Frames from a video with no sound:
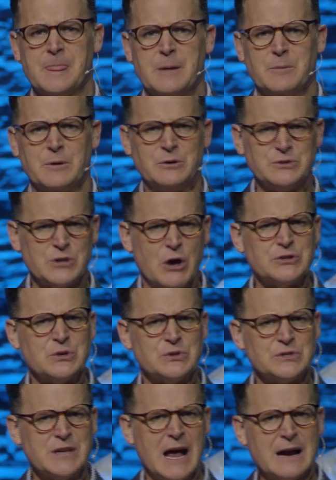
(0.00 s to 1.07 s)
but it was also
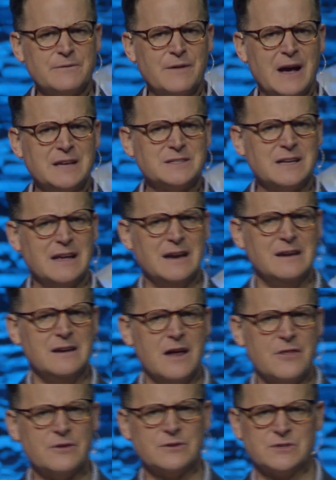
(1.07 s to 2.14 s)
sacrifice in
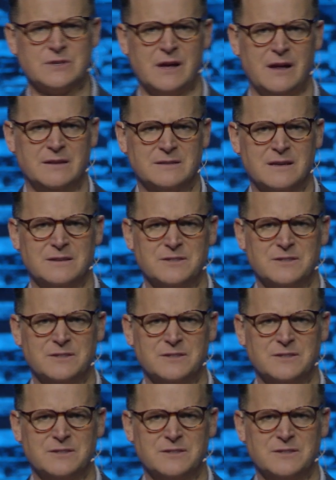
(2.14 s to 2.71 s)
another sense, in a